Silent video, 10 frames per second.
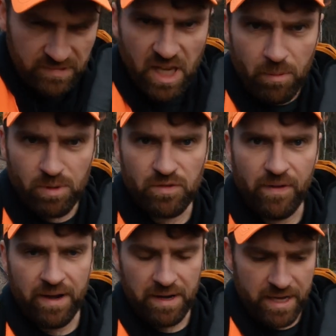Table's a
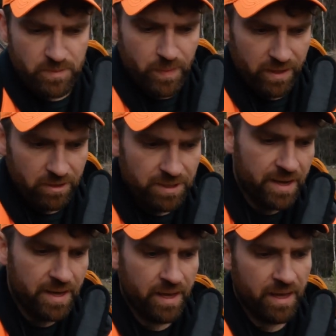very nice build.
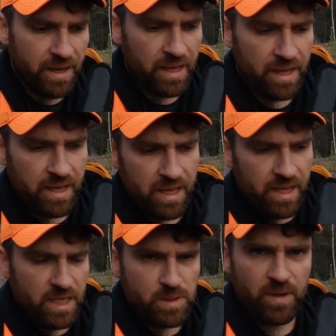
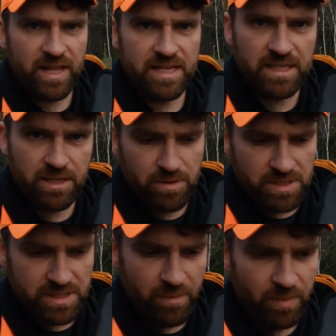It's pretty easy to
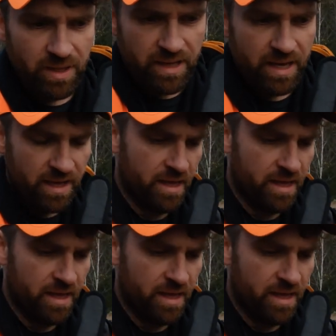assemble.